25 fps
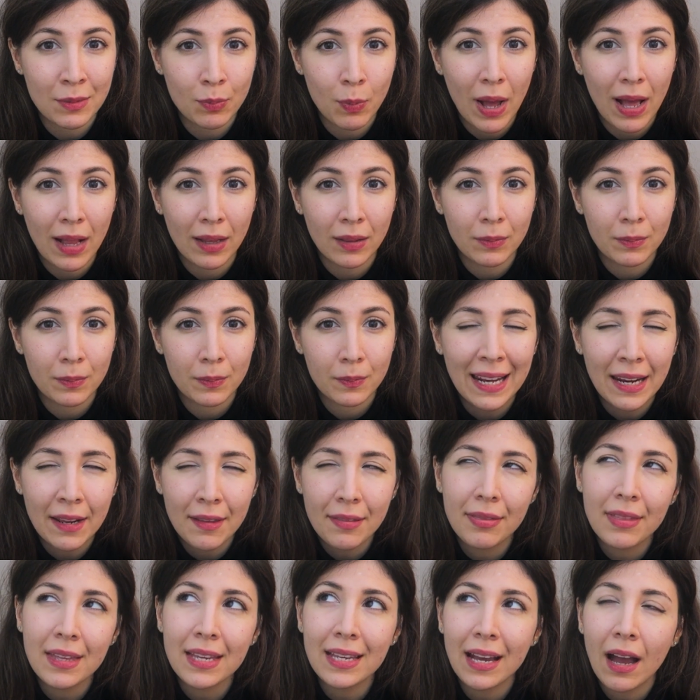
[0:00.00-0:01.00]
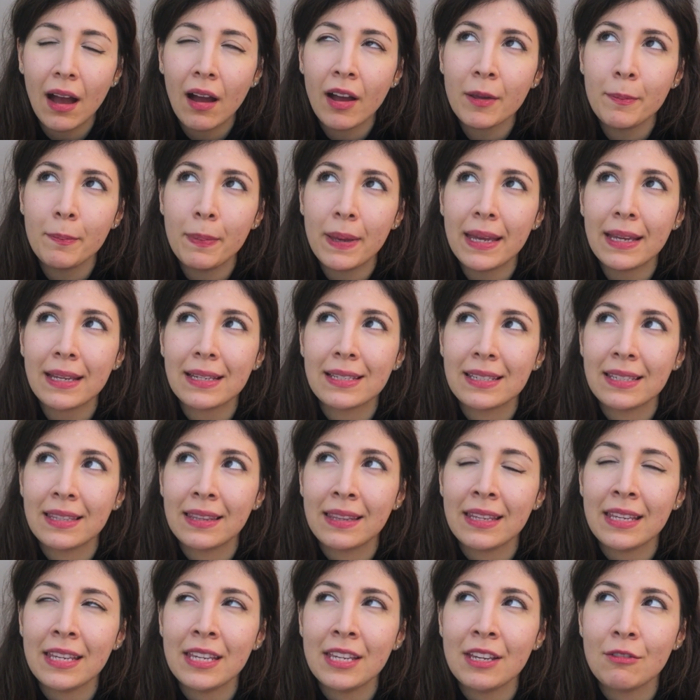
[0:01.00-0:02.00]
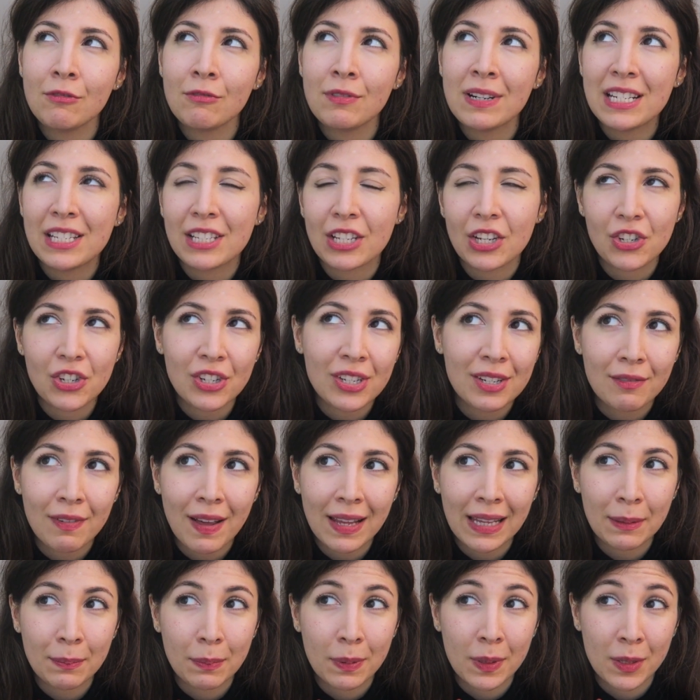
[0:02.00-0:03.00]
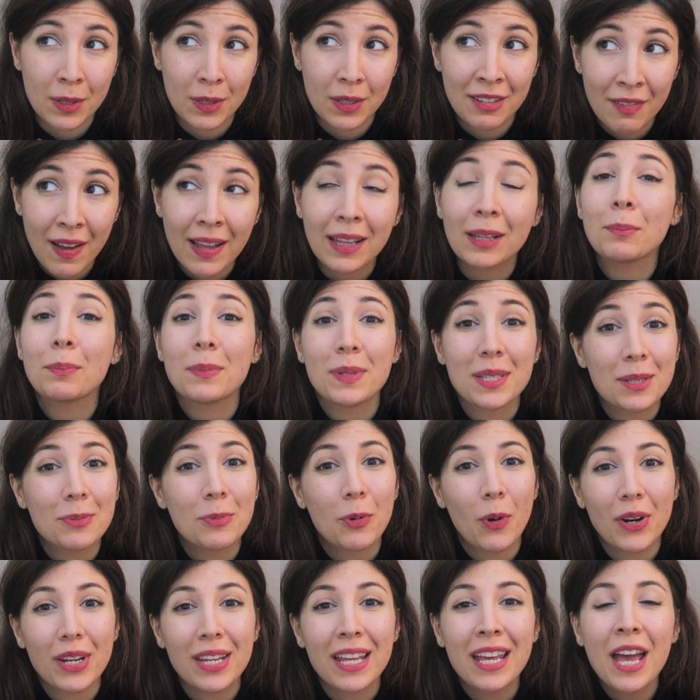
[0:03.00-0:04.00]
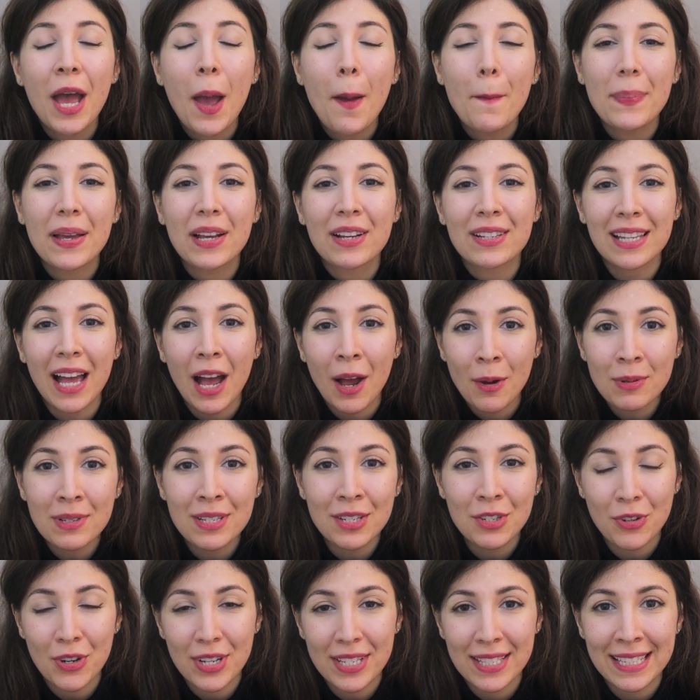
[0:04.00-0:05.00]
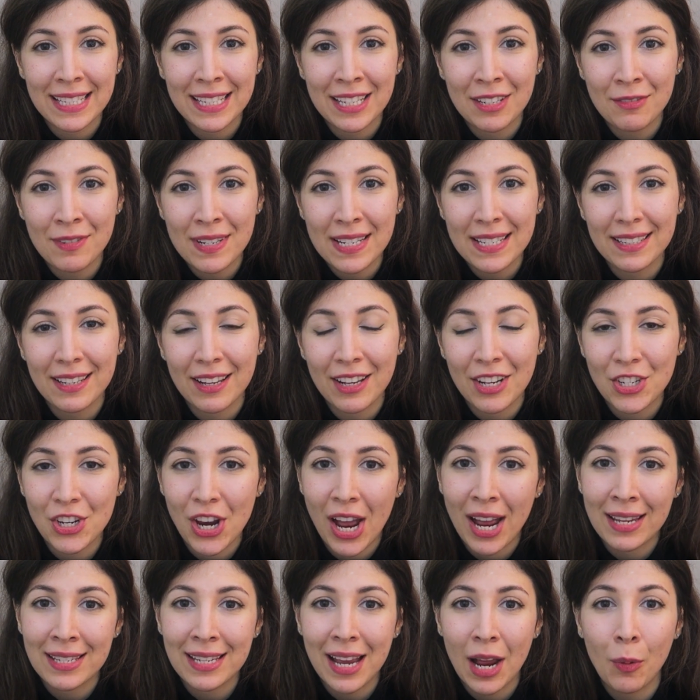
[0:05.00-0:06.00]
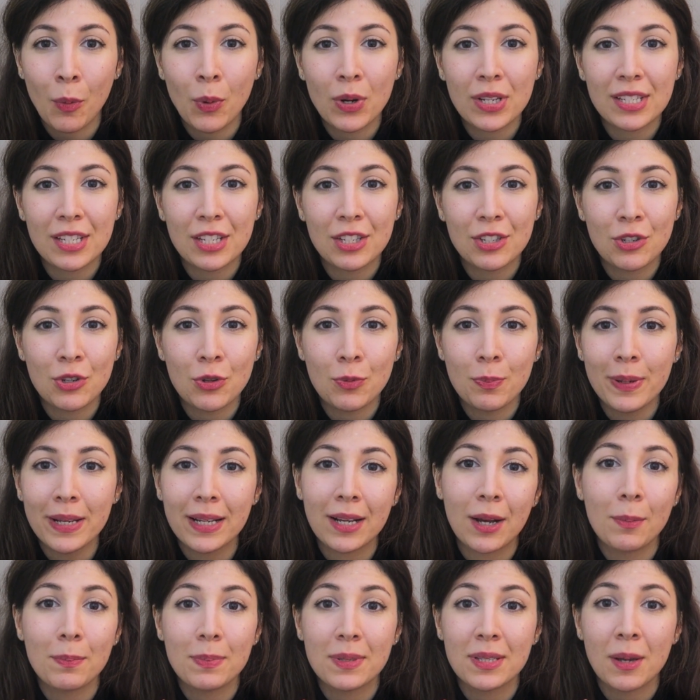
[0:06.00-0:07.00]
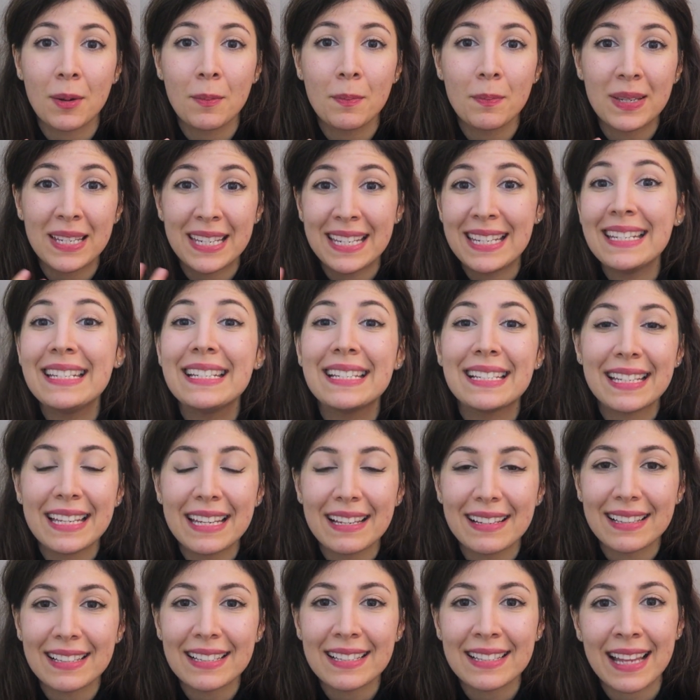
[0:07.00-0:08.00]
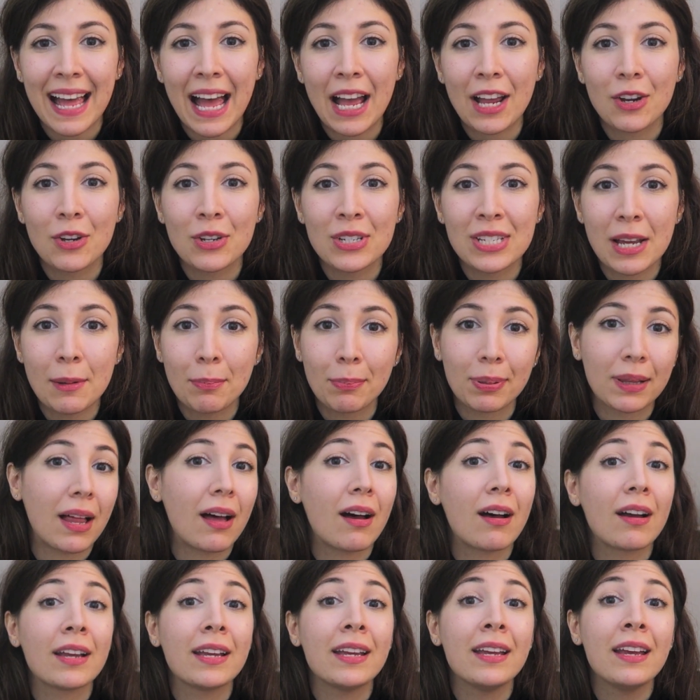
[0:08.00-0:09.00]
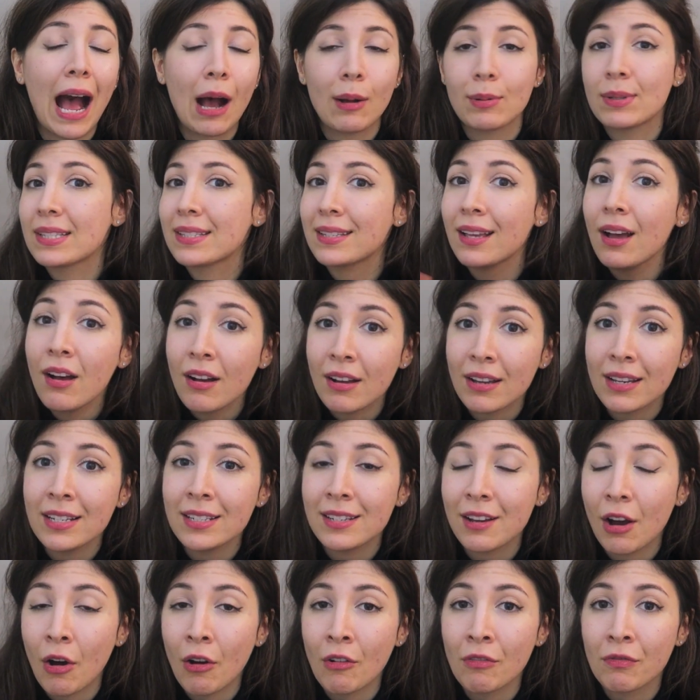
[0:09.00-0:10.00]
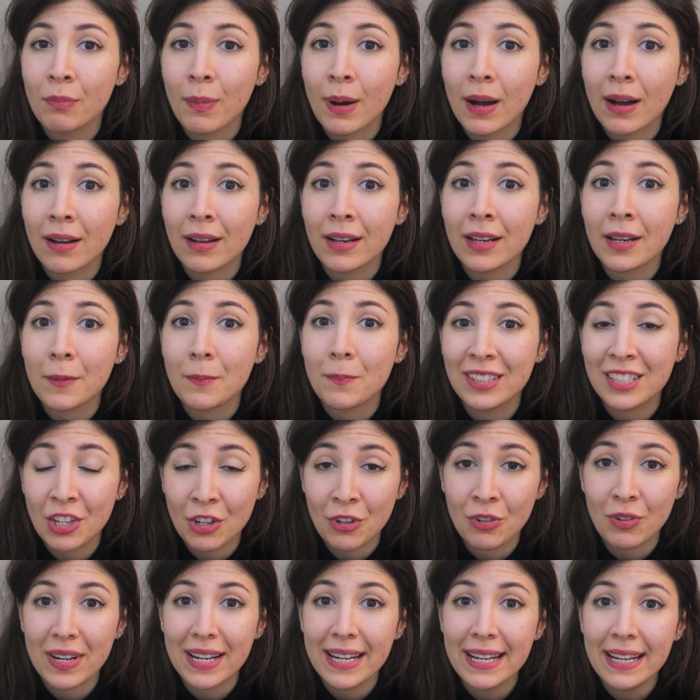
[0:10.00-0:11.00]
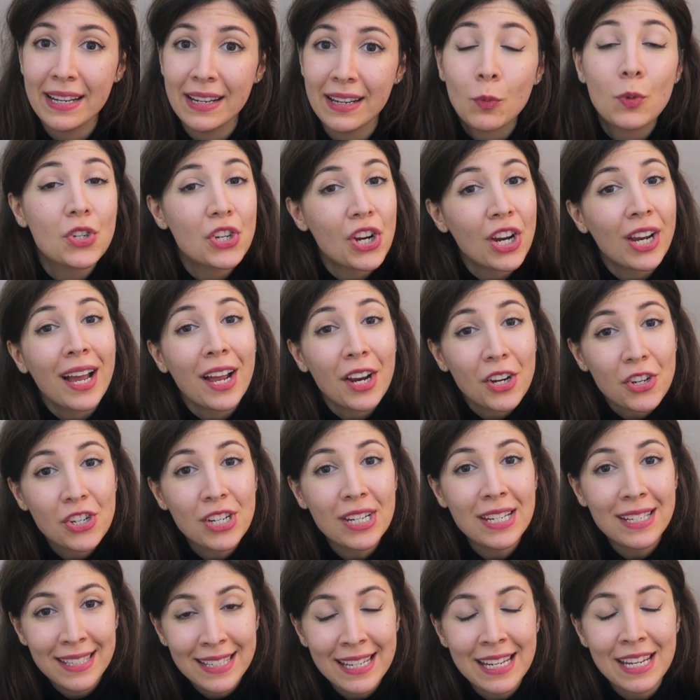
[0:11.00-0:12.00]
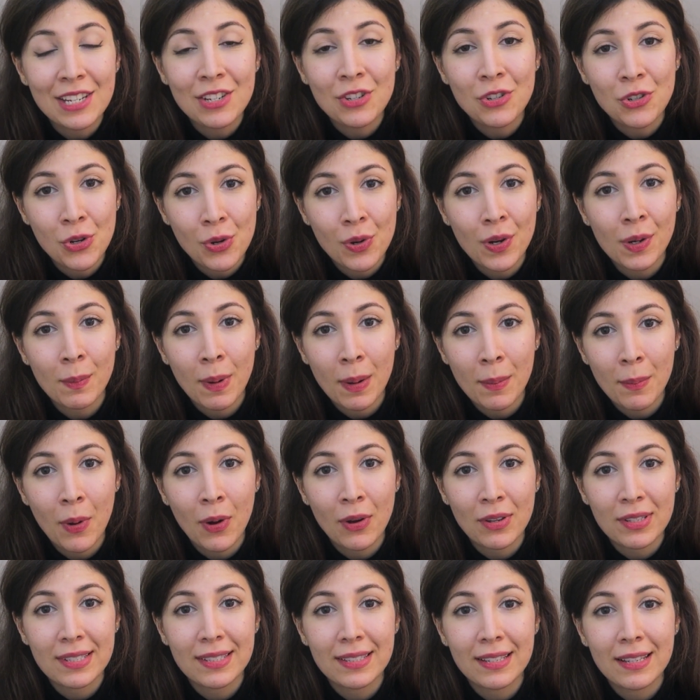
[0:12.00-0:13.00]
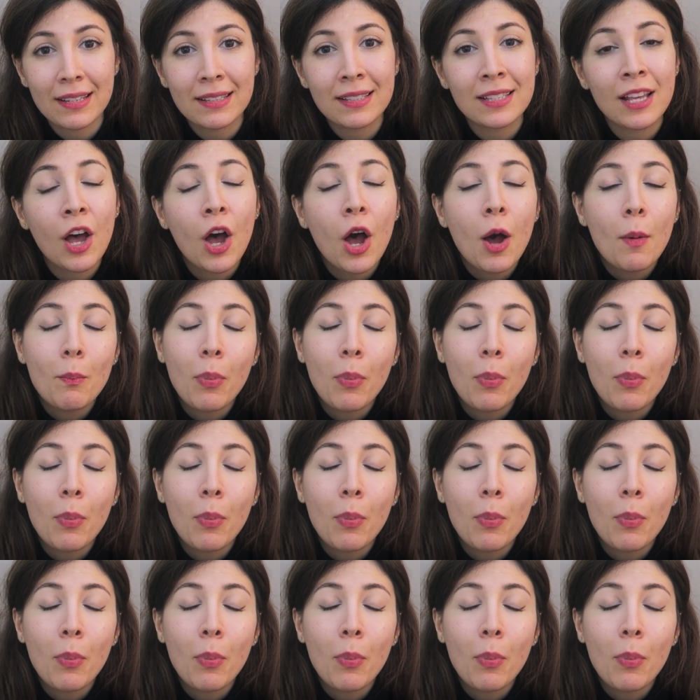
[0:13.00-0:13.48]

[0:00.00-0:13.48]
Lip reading: as well. And I think I picked the research and development one because I was interested in research and I wanted to pick up some key skills that I could apply outside of my degree, which I actually did during my master's.